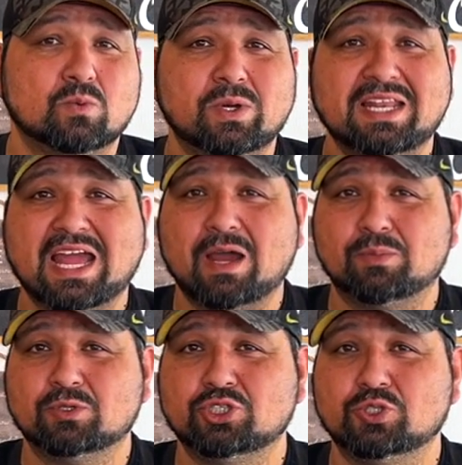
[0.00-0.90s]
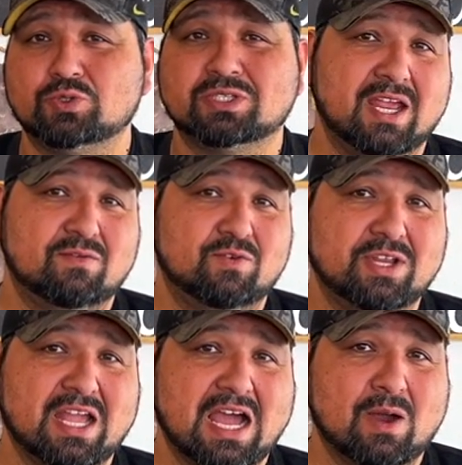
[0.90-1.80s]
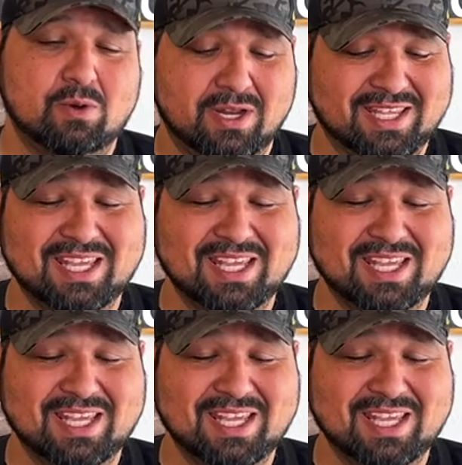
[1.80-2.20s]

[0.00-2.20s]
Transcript: with apple juice every hour to